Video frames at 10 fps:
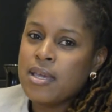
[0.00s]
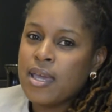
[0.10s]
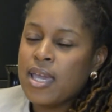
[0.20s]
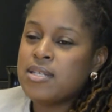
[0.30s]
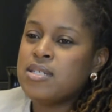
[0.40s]

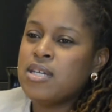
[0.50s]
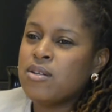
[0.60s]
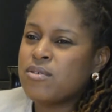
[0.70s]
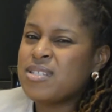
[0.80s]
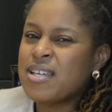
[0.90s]
18
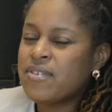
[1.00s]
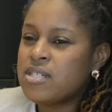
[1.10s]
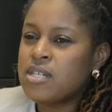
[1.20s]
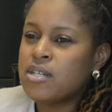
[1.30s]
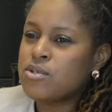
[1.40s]
or
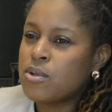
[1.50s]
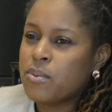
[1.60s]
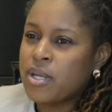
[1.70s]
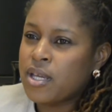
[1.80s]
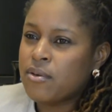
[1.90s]
17 years old
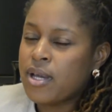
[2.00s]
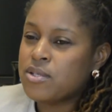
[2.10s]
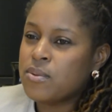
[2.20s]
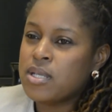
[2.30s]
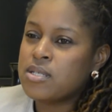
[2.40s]
when I
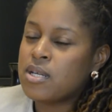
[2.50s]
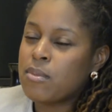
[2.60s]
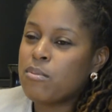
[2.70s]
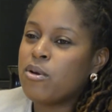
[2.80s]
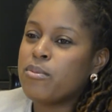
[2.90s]
graduated, and my
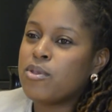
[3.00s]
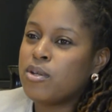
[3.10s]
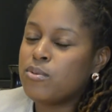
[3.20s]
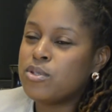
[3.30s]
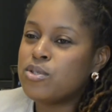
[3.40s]
mom thought
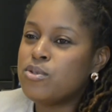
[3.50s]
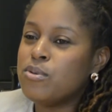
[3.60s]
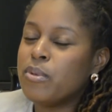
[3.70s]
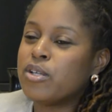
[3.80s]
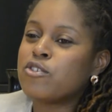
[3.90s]
it was too
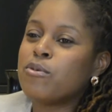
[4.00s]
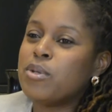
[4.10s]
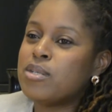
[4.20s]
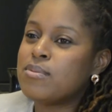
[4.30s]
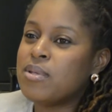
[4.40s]
much for
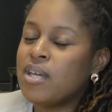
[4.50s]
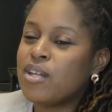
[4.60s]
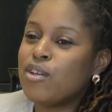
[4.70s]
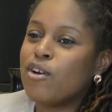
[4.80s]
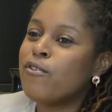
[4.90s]
me to be
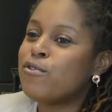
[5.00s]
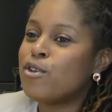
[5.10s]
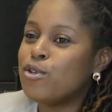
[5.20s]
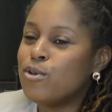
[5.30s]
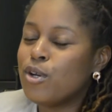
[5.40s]
heading off to a
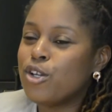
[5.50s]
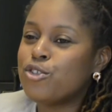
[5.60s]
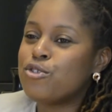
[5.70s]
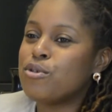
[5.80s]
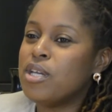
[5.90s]
new
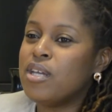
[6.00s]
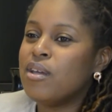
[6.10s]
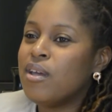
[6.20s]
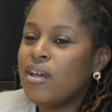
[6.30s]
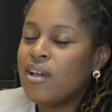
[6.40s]
country,
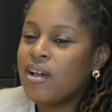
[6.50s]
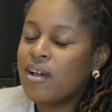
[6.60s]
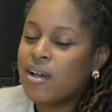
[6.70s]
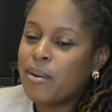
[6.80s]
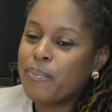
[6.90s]

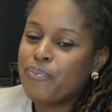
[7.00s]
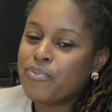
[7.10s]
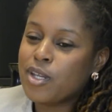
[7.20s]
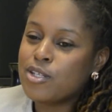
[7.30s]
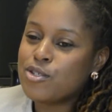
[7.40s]

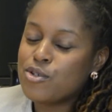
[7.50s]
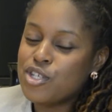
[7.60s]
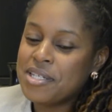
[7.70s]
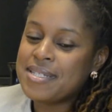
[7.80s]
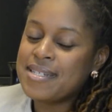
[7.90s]
and so she
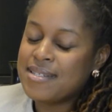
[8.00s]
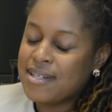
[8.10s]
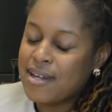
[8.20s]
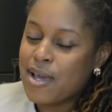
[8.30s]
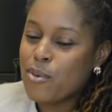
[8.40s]
insisted
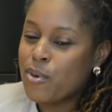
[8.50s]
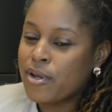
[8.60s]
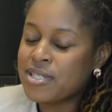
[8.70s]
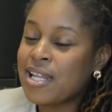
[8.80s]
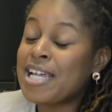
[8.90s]
that I
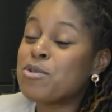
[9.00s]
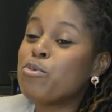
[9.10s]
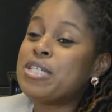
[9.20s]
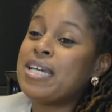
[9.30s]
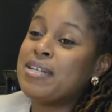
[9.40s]
worked. I like to
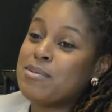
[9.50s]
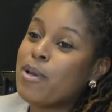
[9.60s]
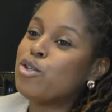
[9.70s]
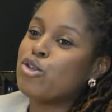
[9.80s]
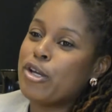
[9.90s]
pretend it's
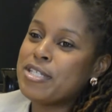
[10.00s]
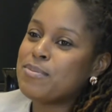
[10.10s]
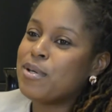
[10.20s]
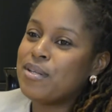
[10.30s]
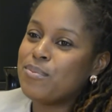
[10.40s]
my choice,
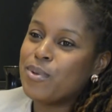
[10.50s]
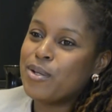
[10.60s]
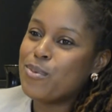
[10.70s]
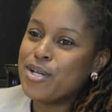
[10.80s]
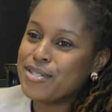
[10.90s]
but it
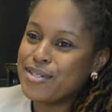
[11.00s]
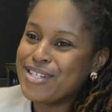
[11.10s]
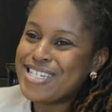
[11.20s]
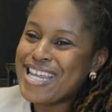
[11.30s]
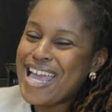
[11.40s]

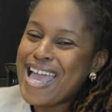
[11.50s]
wasn't.